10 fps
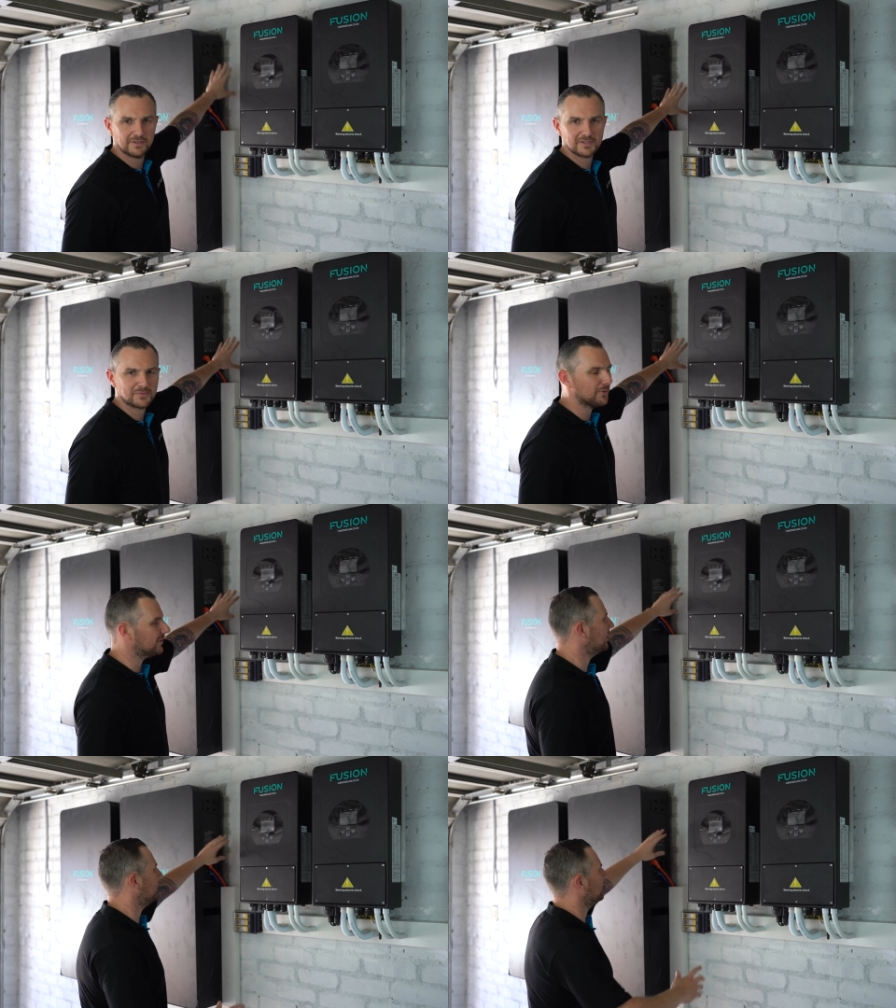on this wall
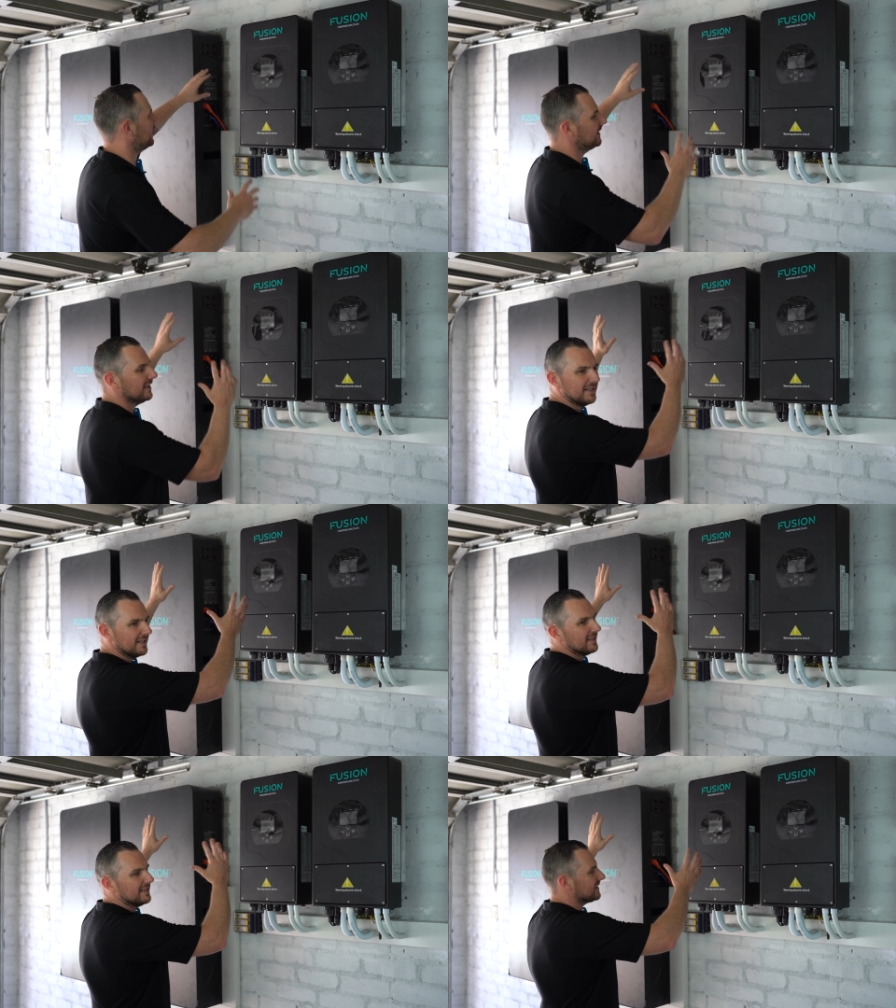here where
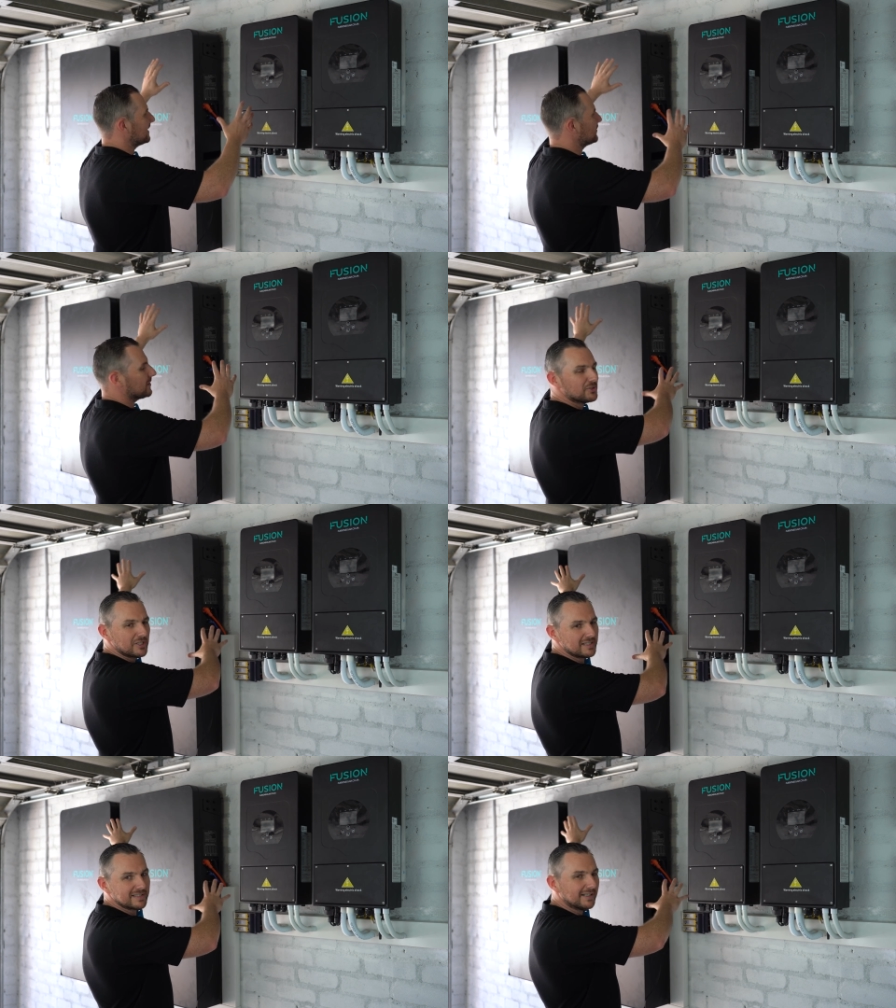it's like Swiss
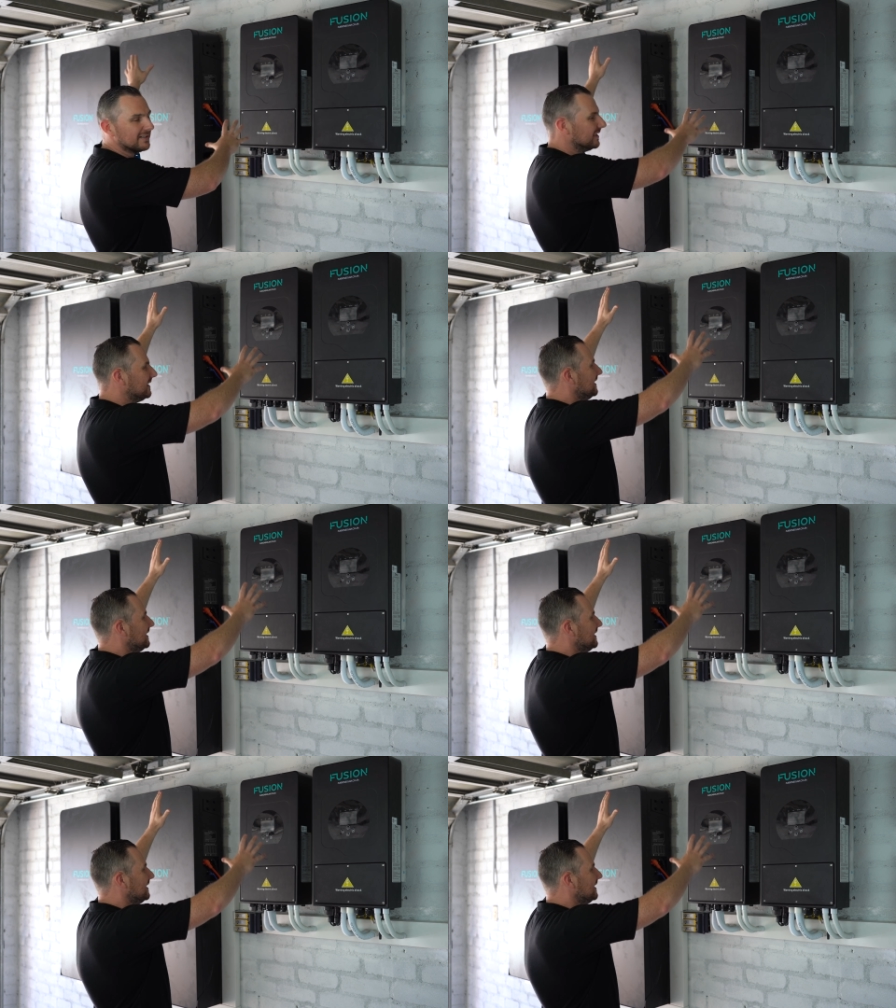cheese now.